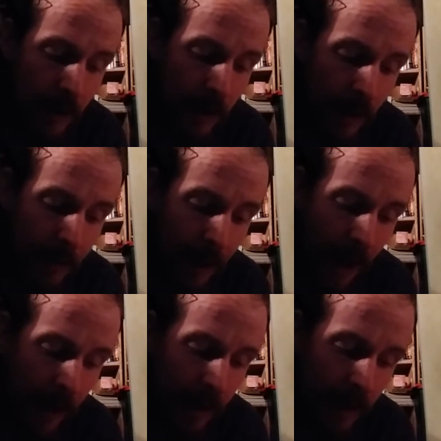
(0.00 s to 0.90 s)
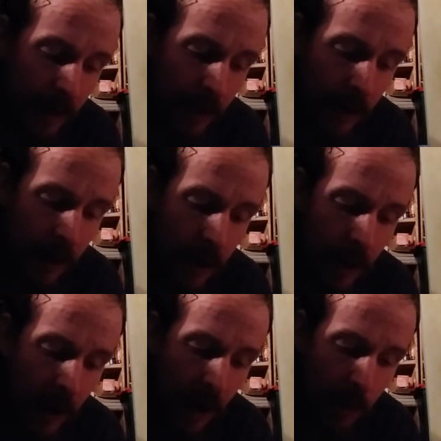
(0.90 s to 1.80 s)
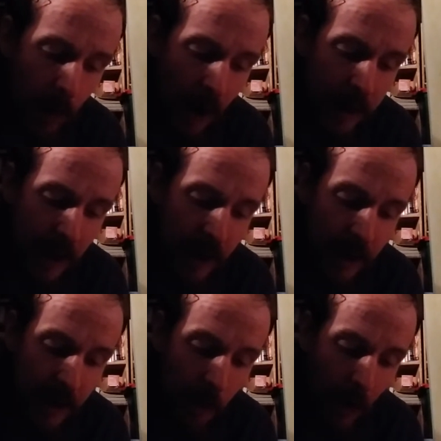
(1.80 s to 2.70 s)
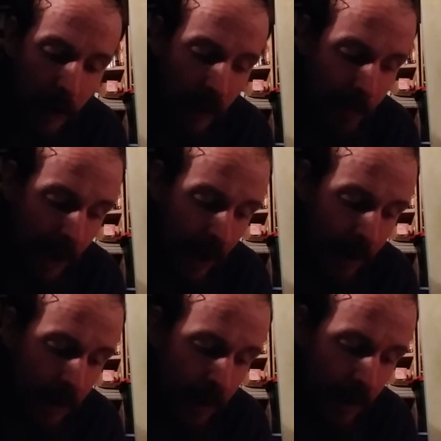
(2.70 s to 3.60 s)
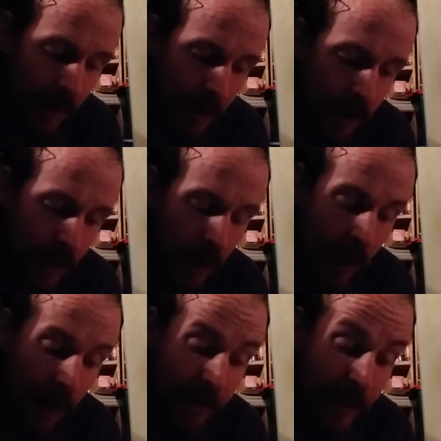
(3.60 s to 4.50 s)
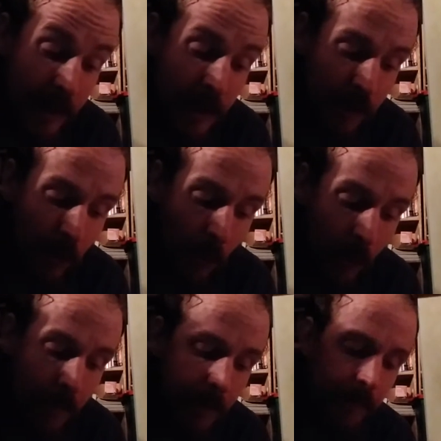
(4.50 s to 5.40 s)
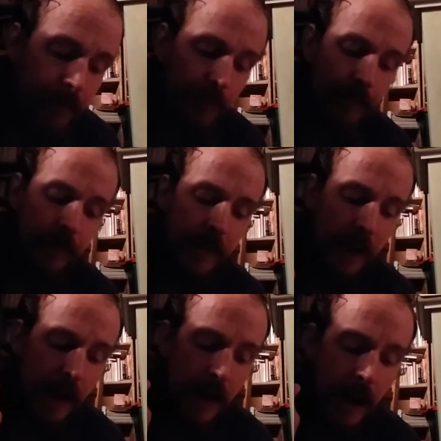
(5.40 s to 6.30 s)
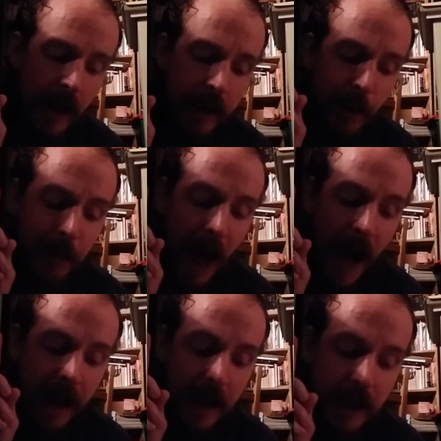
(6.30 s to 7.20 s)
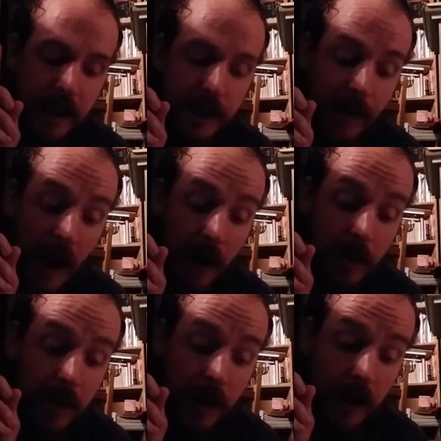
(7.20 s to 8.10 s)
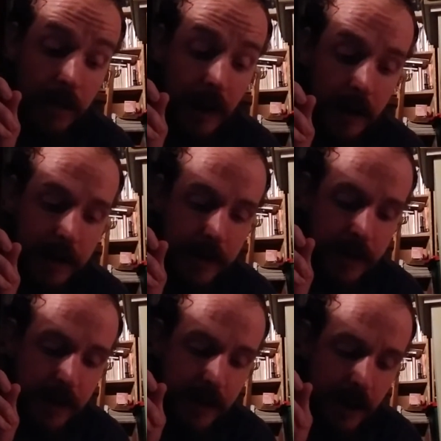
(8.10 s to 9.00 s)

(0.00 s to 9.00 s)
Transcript: and black, and white and neither white nor black. Of these 4, the black is found in villains.